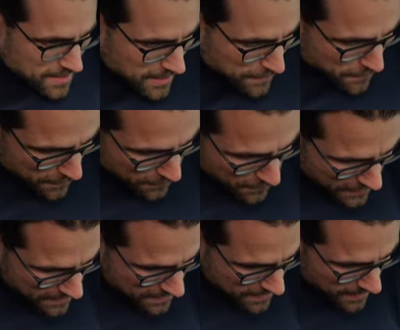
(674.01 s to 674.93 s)
see if it
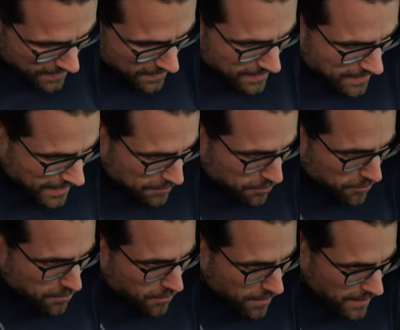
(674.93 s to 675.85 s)
fits
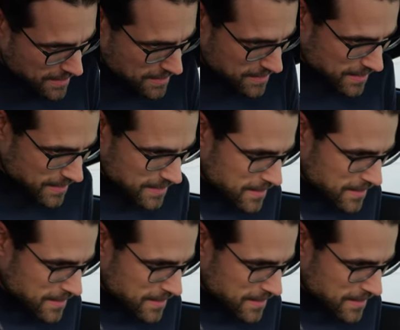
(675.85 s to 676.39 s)
legroom wise.